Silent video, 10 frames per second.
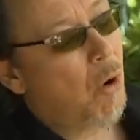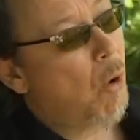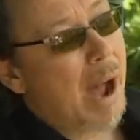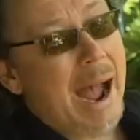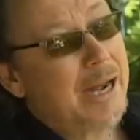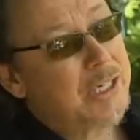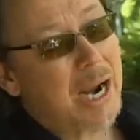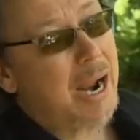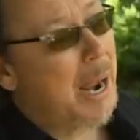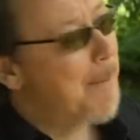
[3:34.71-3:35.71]
Oh, I
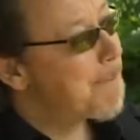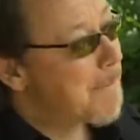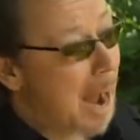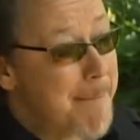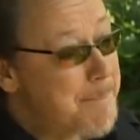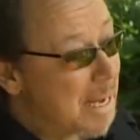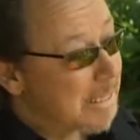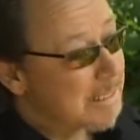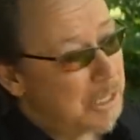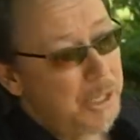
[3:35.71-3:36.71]
tried my best
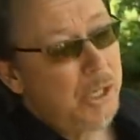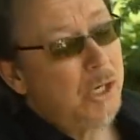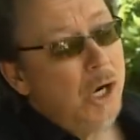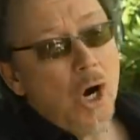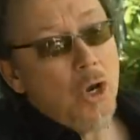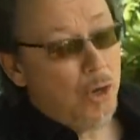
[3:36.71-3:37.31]
to